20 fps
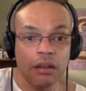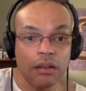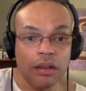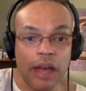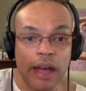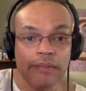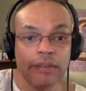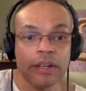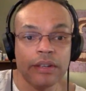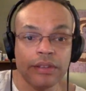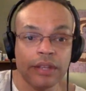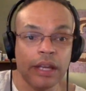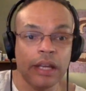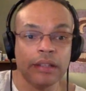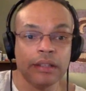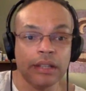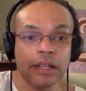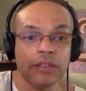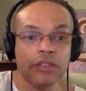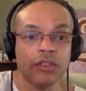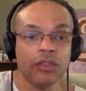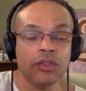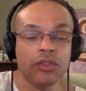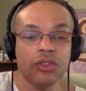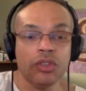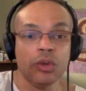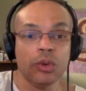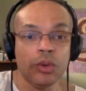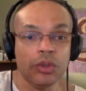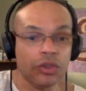everything that you
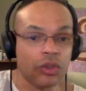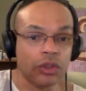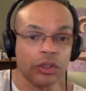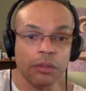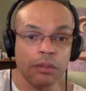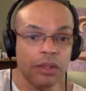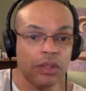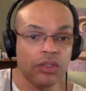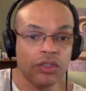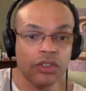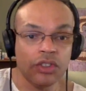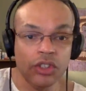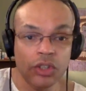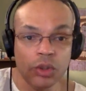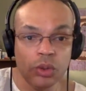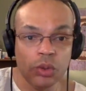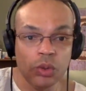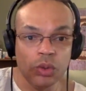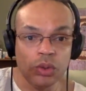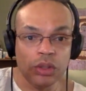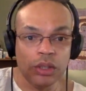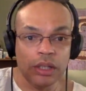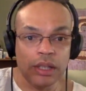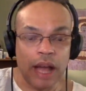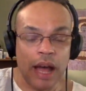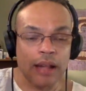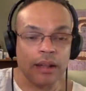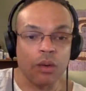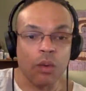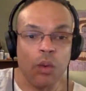do is going to be skewed and
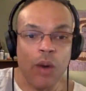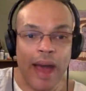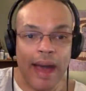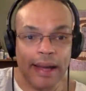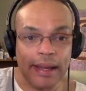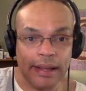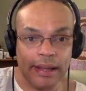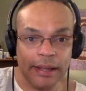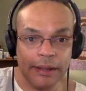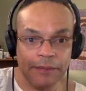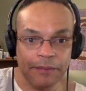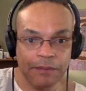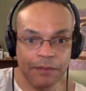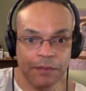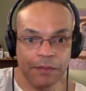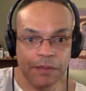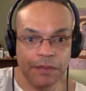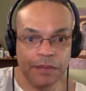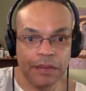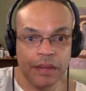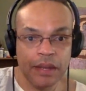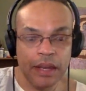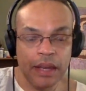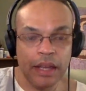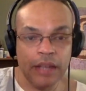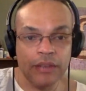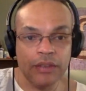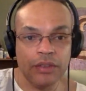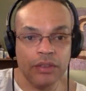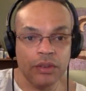out of whack.
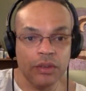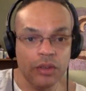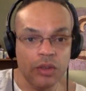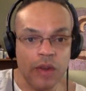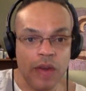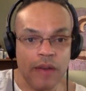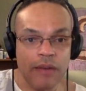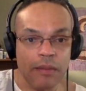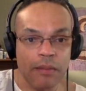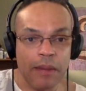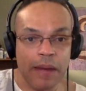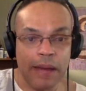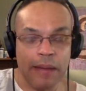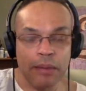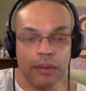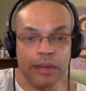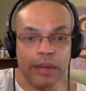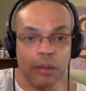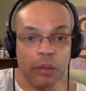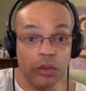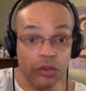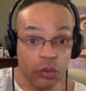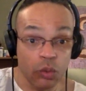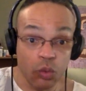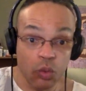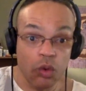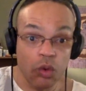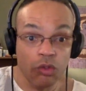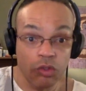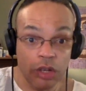Hence, you have a Bible that was
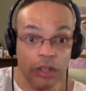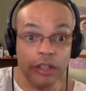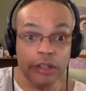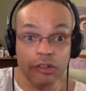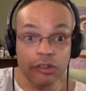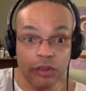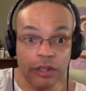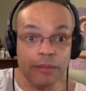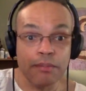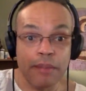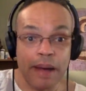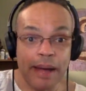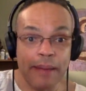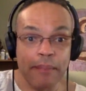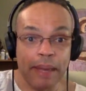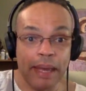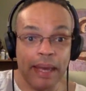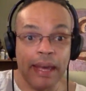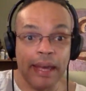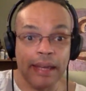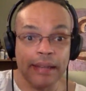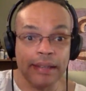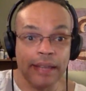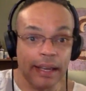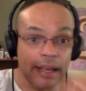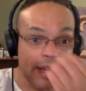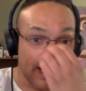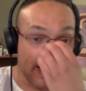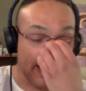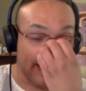really written by man,
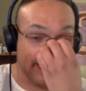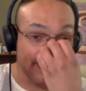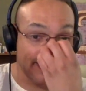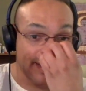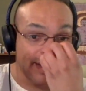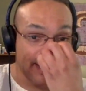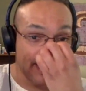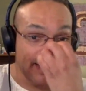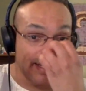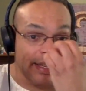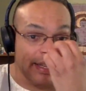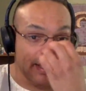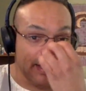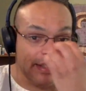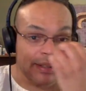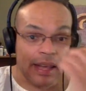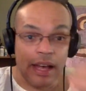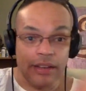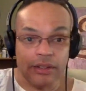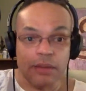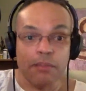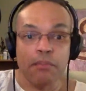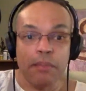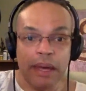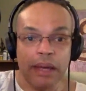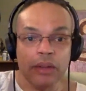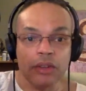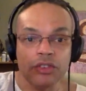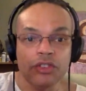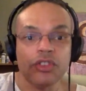and God is as a
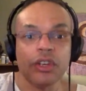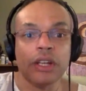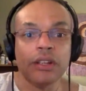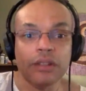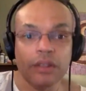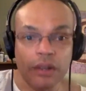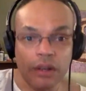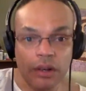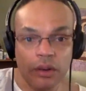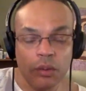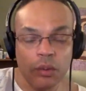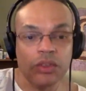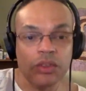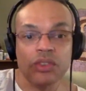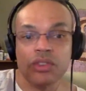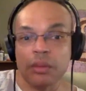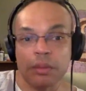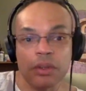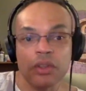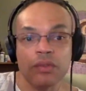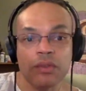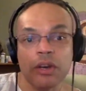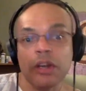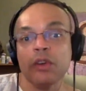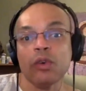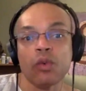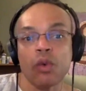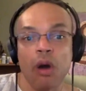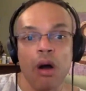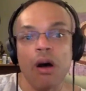male gender, which is something's very
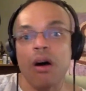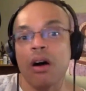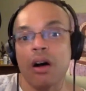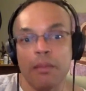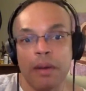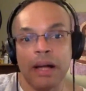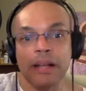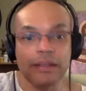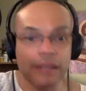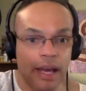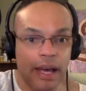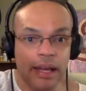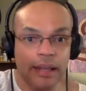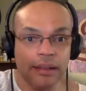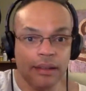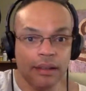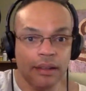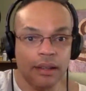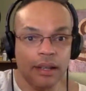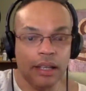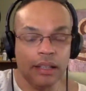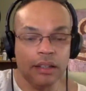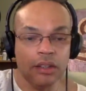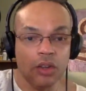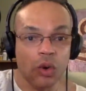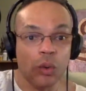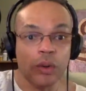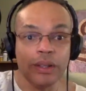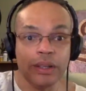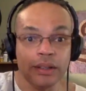wrong about that. And
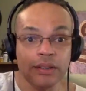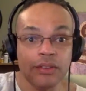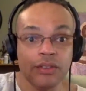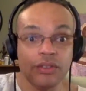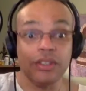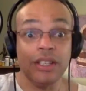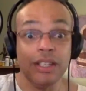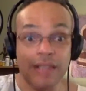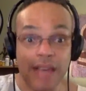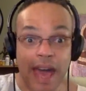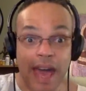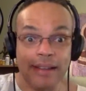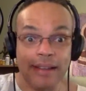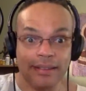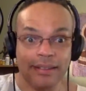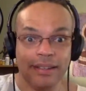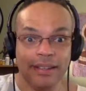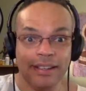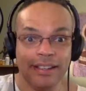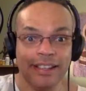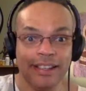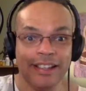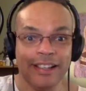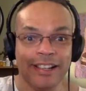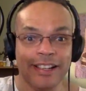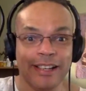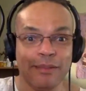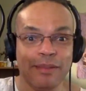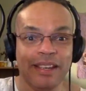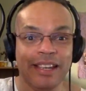no one can see that. You know
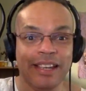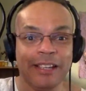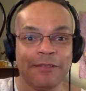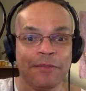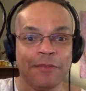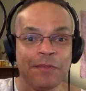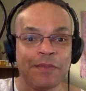what I mean?